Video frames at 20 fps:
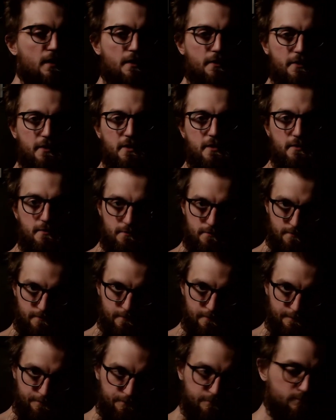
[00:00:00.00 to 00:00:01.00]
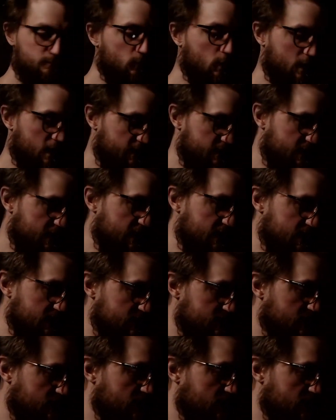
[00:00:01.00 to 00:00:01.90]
than one of these.